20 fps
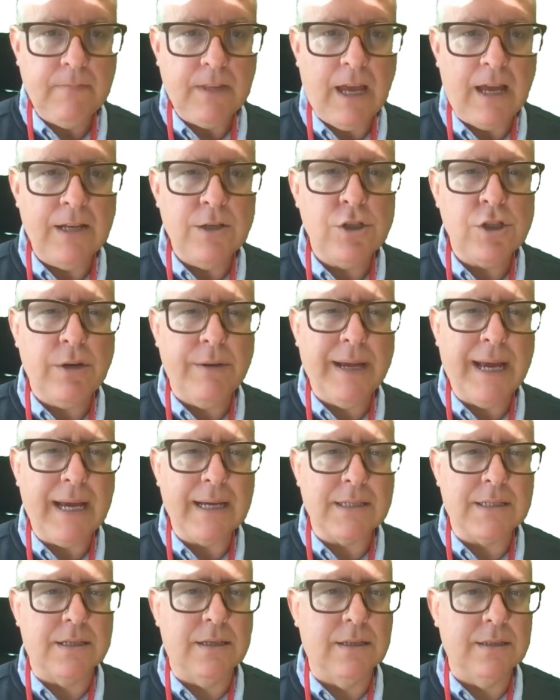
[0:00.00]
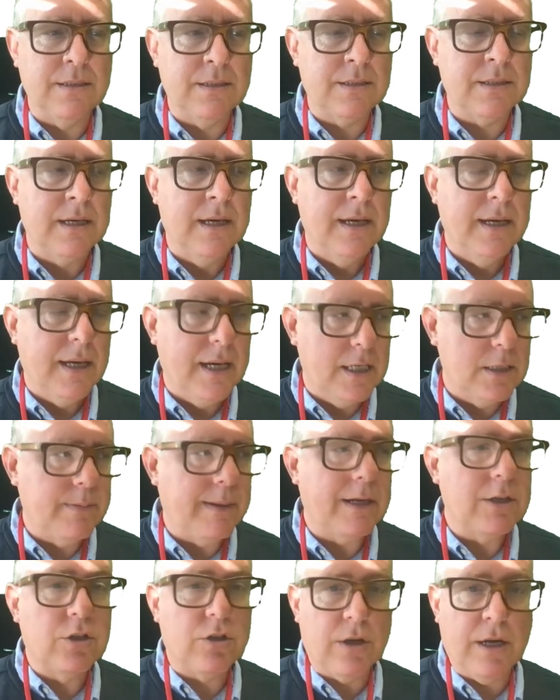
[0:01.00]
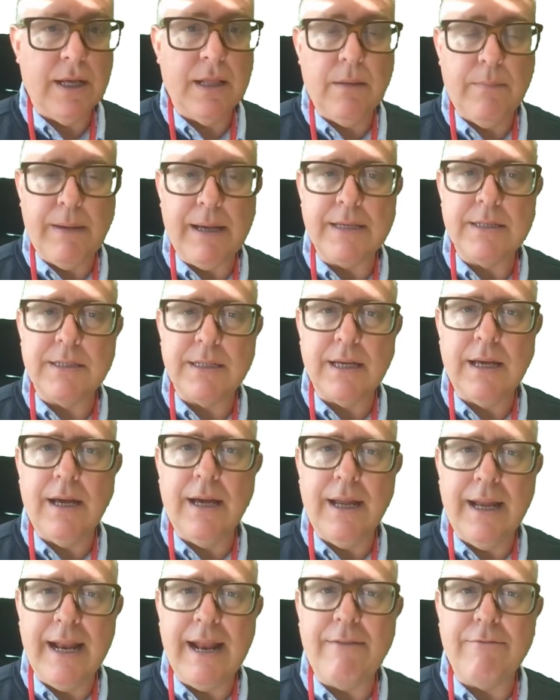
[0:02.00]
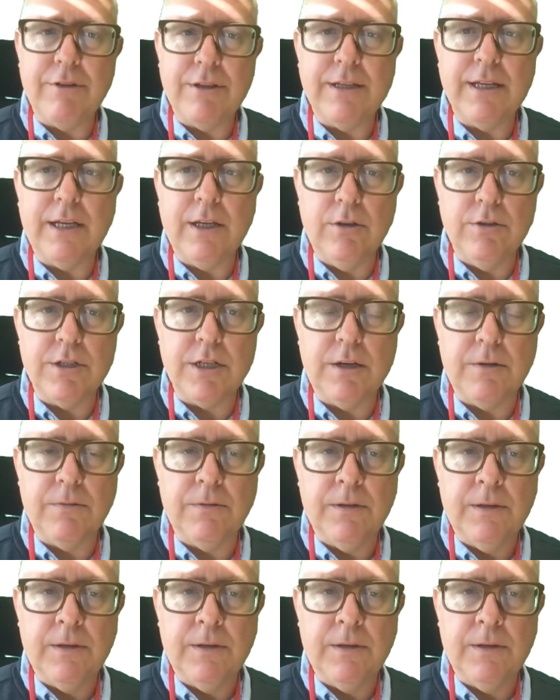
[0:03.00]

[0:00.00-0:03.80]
And showing excellence is about trying the best in everything you do.